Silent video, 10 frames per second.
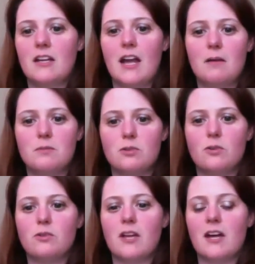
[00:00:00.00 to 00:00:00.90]

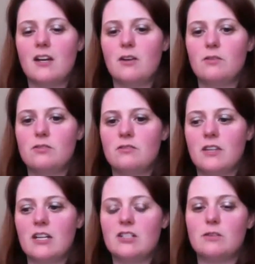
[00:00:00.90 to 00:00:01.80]
Gamsol that I know
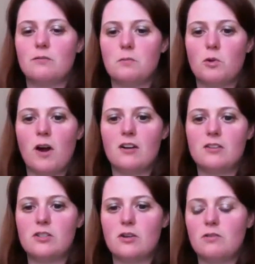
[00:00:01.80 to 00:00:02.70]
like Jennifer McGuire's
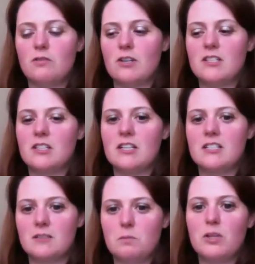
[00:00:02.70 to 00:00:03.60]
shown recently
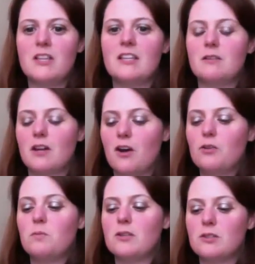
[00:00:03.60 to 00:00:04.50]
to blend the
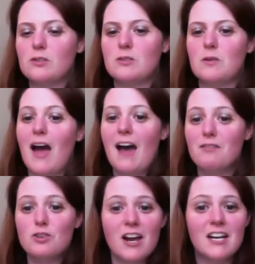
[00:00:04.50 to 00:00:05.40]
colored pencils. I
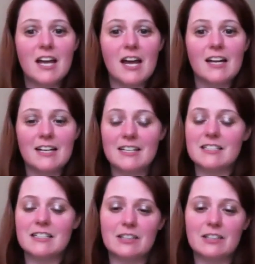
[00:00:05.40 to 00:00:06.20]
haven't tried it yet because it